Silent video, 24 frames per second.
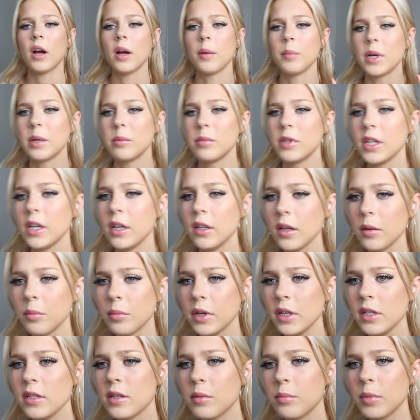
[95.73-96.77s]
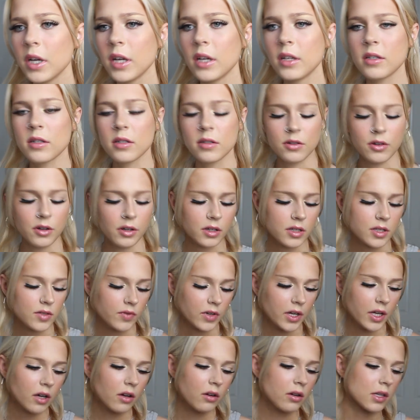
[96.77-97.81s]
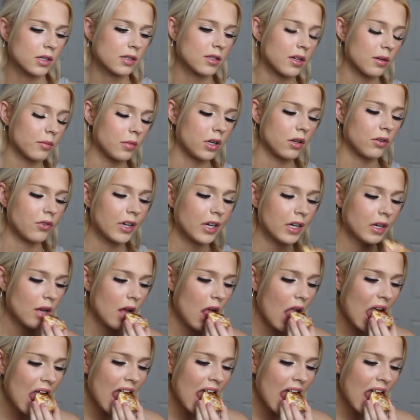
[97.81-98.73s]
I may be eating pizza bites during this video because I'm hungry.